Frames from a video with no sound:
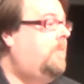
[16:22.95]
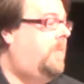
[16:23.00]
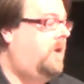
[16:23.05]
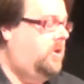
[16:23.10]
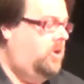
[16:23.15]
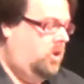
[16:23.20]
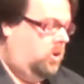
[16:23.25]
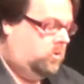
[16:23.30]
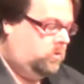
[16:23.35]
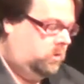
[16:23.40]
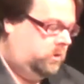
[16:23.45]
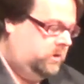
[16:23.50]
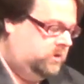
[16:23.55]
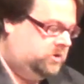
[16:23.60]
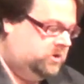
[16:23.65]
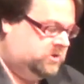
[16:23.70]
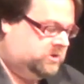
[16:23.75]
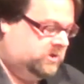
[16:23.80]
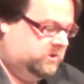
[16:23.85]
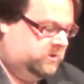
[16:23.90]
but no
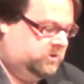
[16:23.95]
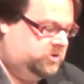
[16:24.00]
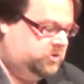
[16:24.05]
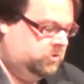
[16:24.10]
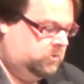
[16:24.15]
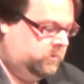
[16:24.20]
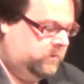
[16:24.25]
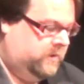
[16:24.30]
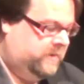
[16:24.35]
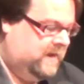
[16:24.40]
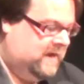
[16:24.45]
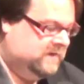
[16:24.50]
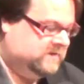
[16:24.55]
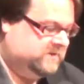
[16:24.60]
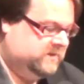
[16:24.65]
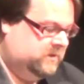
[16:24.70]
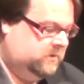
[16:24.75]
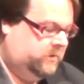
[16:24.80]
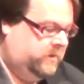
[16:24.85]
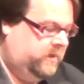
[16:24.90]
religious jewelry.
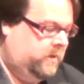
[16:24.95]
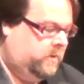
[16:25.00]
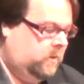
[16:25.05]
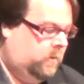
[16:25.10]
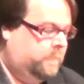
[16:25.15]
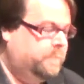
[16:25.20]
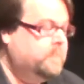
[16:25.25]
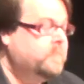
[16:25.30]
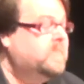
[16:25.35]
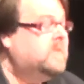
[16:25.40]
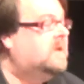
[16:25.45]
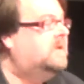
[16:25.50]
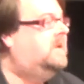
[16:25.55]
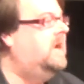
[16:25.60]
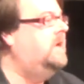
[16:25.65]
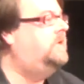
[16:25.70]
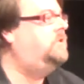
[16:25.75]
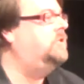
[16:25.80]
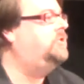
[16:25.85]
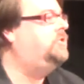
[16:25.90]
That's illegal.
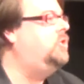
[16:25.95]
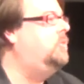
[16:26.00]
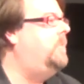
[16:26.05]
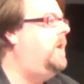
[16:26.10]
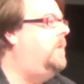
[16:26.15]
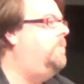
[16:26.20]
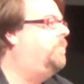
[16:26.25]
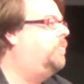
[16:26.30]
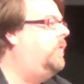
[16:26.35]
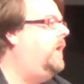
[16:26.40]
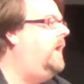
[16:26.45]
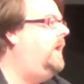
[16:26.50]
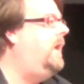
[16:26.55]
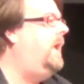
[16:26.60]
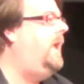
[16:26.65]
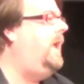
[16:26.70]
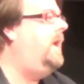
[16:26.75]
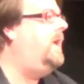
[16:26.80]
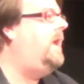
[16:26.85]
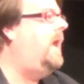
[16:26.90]
Teachers, you may bring
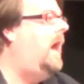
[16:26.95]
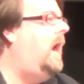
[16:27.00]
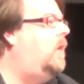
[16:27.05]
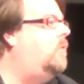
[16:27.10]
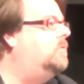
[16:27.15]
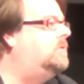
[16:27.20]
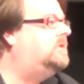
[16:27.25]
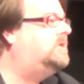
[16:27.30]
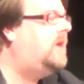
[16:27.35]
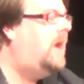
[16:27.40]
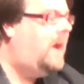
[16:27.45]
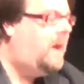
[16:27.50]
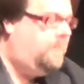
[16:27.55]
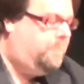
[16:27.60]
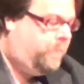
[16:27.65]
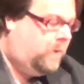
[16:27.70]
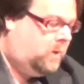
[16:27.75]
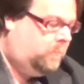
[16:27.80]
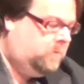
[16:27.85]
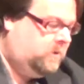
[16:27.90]
in
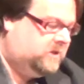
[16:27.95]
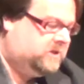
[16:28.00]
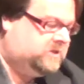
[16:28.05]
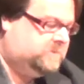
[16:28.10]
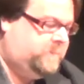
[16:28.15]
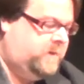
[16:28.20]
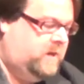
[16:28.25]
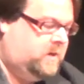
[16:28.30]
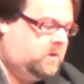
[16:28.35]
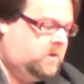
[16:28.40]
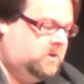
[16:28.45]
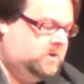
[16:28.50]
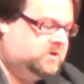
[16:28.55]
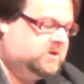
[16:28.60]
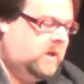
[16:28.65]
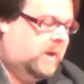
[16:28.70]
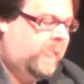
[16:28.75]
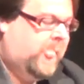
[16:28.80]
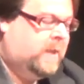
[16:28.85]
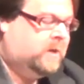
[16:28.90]
outside public speakers
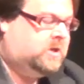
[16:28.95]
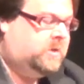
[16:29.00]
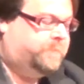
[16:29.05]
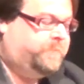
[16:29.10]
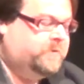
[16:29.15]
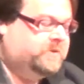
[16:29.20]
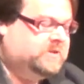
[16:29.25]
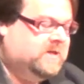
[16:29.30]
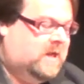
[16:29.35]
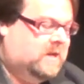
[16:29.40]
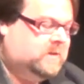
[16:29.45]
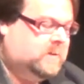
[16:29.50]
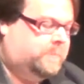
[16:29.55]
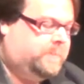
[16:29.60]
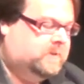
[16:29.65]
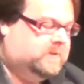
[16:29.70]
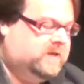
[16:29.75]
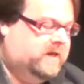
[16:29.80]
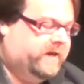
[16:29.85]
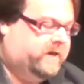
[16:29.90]
to present a
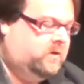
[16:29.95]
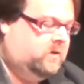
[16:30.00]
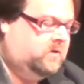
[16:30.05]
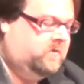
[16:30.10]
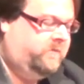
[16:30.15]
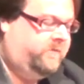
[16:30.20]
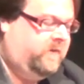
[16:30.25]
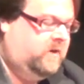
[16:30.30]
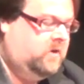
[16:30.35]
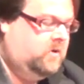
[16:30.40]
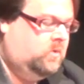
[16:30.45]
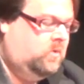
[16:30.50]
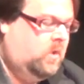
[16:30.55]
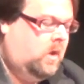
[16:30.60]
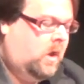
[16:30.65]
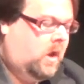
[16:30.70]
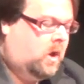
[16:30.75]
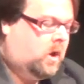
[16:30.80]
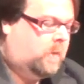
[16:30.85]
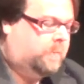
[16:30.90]
particular
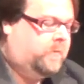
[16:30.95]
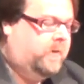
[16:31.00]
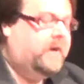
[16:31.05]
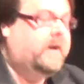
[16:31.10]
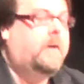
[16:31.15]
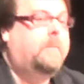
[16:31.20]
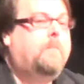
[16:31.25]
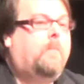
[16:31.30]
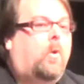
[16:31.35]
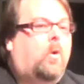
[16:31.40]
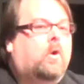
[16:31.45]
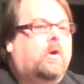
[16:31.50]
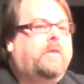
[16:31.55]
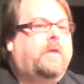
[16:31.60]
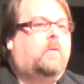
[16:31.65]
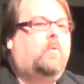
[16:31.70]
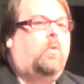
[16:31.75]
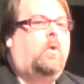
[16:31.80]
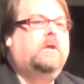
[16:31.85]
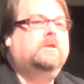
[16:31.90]
view, or bring in more
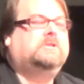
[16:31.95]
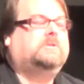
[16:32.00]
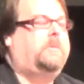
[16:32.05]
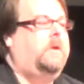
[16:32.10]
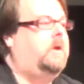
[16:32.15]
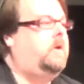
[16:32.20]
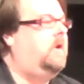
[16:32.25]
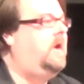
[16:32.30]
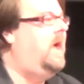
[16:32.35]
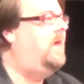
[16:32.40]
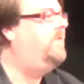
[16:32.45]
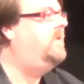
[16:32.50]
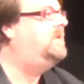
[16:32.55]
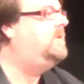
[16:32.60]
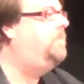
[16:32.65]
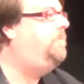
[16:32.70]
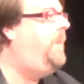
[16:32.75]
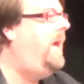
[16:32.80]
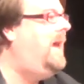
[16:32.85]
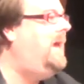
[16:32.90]
than one speaker and have a
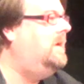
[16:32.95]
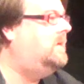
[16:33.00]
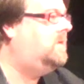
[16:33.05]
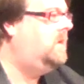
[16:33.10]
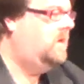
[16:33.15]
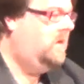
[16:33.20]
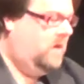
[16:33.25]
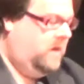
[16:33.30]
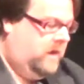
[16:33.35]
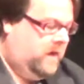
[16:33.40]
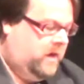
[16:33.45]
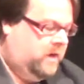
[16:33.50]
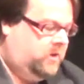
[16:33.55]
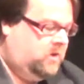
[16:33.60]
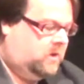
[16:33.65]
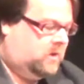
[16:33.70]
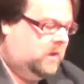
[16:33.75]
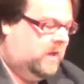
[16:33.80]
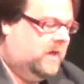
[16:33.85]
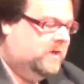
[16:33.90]
debate in
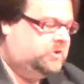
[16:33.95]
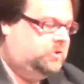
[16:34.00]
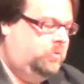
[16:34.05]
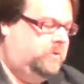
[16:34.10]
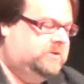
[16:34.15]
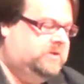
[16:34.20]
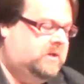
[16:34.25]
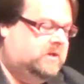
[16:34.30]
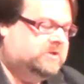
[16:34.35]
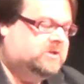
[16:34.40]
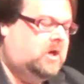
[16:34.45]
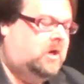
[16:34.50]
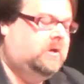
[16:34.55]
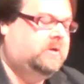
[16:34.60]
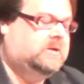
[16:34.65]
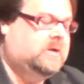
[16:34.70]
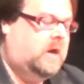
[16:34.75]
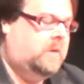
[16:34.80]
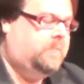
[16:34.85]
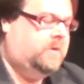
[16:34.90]
your classroom. We see this all
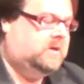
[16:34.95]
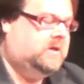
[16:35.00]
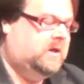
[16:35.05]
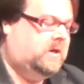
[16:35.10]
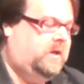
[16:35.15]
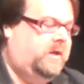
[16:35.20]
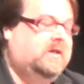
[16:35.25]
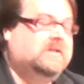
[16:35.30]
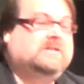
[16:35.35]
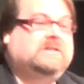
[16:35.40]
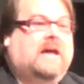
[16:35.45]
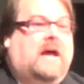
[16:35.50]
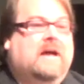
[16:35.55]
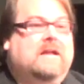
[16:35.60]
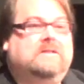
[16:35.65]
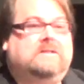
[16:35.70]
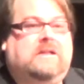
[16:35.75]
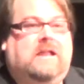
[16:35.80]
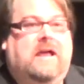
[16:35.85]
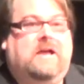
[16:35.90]
the time, particularly in
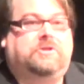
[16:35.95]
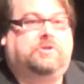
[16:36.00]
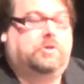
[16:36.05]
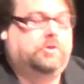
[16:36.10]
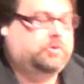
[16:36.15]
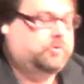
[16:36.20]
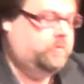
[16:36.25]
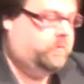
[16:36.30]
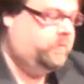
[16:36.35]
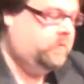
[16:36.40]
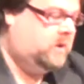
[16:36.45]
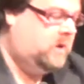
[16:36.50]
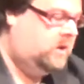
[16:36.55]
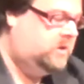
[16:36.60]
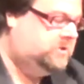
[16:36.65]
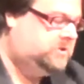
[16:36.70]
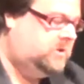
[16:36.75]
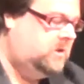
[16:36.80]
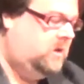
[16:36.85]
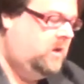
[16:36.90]
science classrooms with
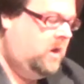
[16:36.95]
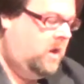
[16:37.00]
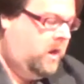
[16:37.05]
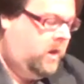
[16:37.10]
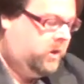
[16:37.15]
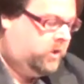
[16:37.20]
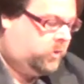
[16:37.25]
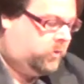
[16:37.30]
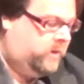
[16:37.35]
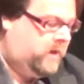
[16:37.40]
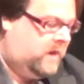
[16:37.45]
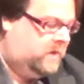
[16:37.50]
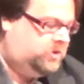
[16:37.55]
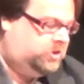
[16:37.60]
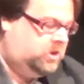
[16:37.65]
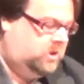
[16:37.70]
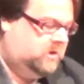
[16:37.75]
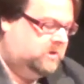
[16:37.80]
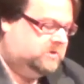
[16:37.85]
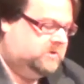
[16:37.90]
regards to
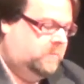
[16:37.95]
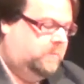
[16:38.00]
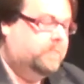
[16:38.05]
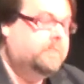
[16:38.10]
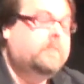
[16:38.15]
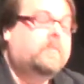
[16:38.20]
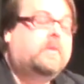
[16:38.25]
creationism,